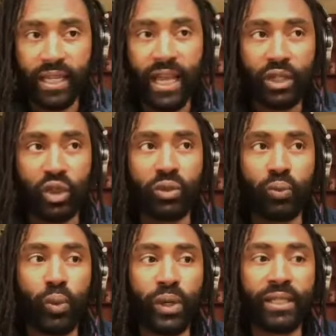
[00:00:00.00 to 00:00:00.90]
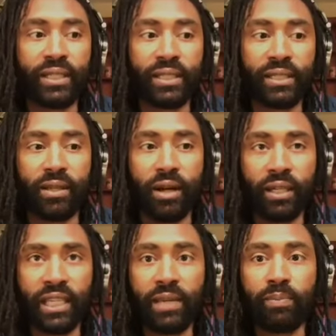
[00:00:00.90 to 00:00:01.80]
I just wanted to
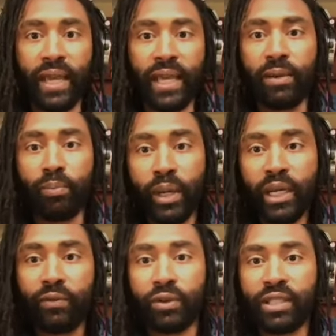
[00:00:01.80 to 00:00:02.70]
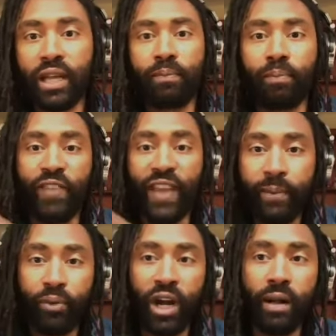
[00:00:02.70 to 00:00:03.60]
keep making money for stuff.
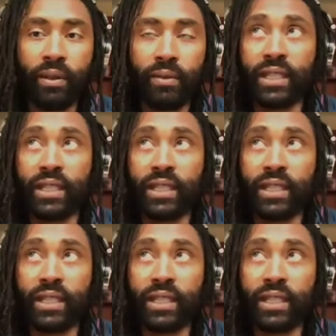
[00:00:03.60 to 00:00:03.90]
Van problems.